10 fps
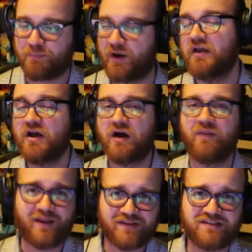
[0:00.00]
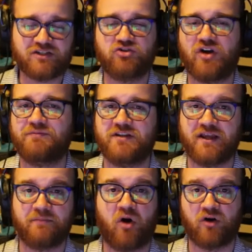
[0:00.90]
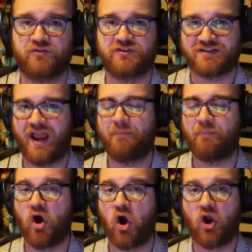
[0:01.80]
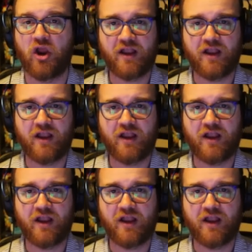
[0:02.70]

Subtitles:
but a lot of the 6-drops in Marvel Snap are